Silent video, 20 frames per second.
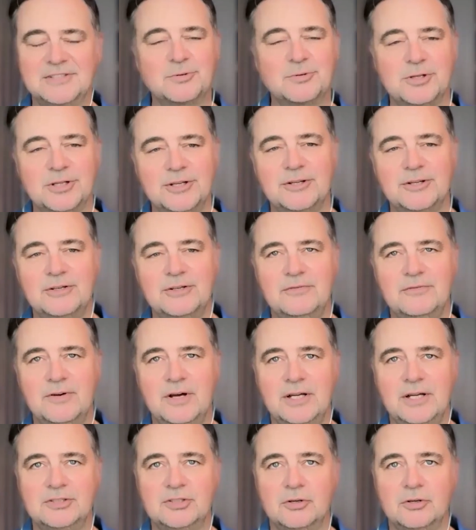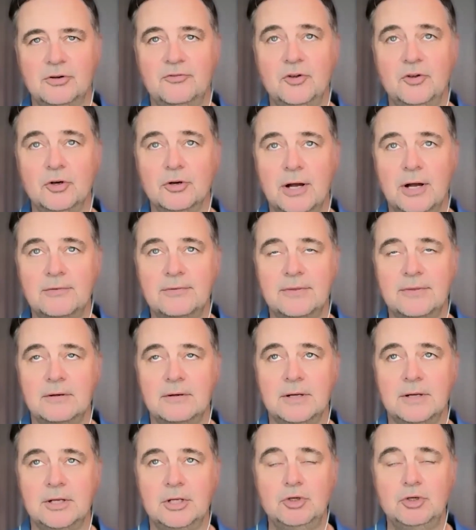that's really good advice. So if you're out
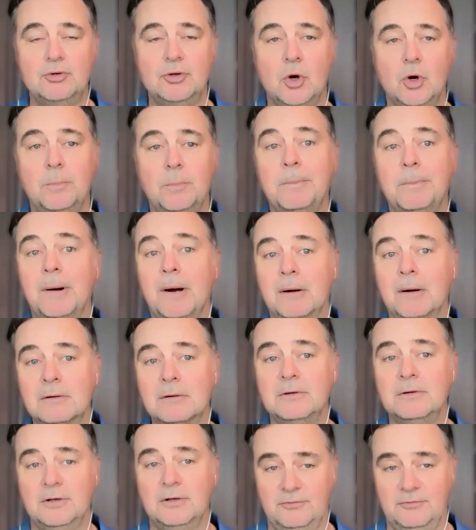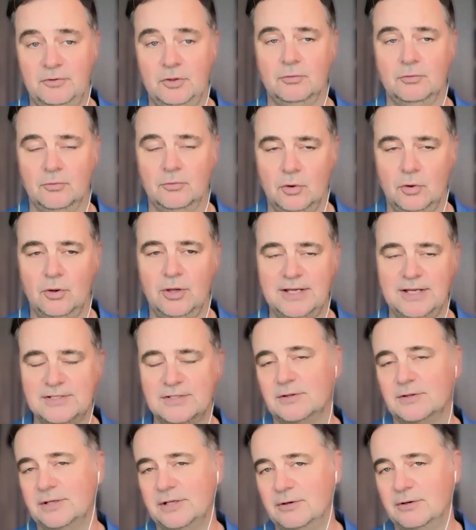there and you know part of your role
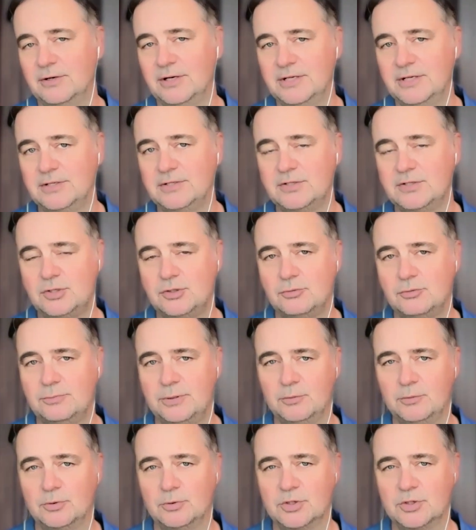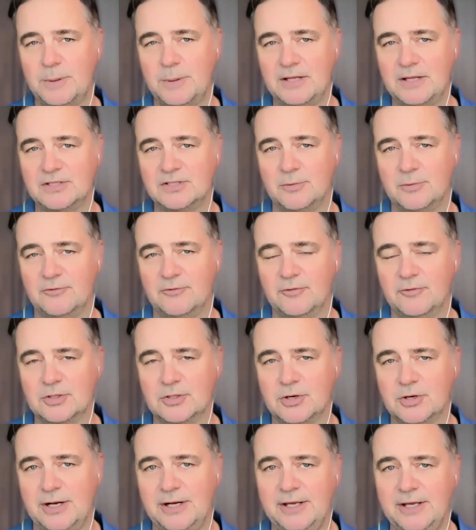as a leader is to be responsible for
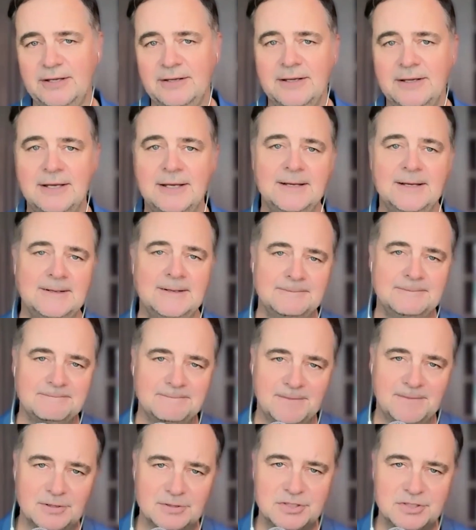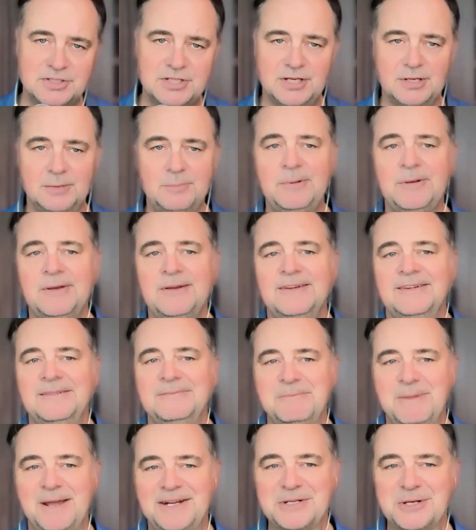training, there's a tip.
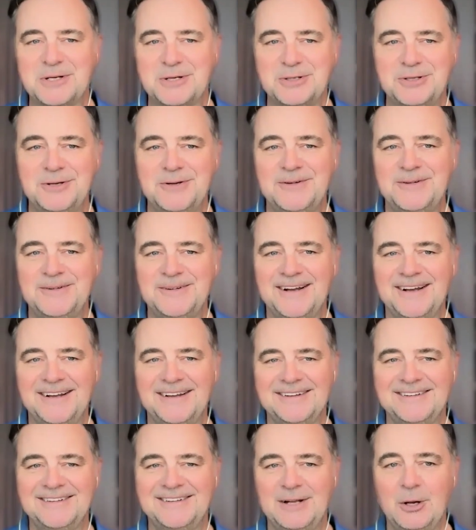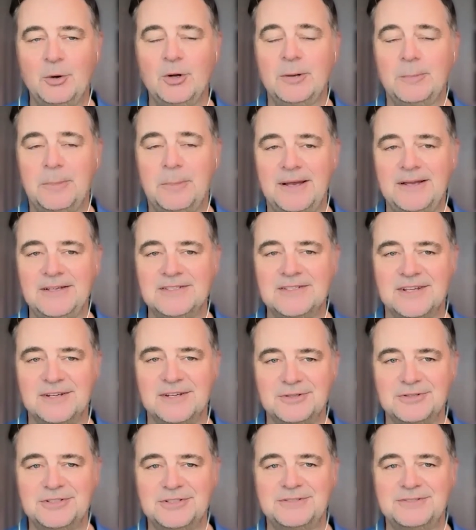Make sure you go at a pace
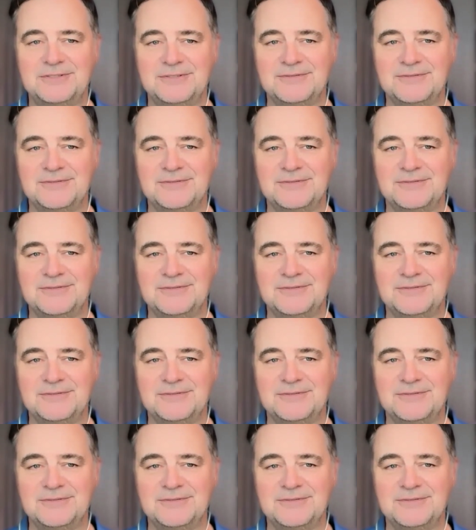that your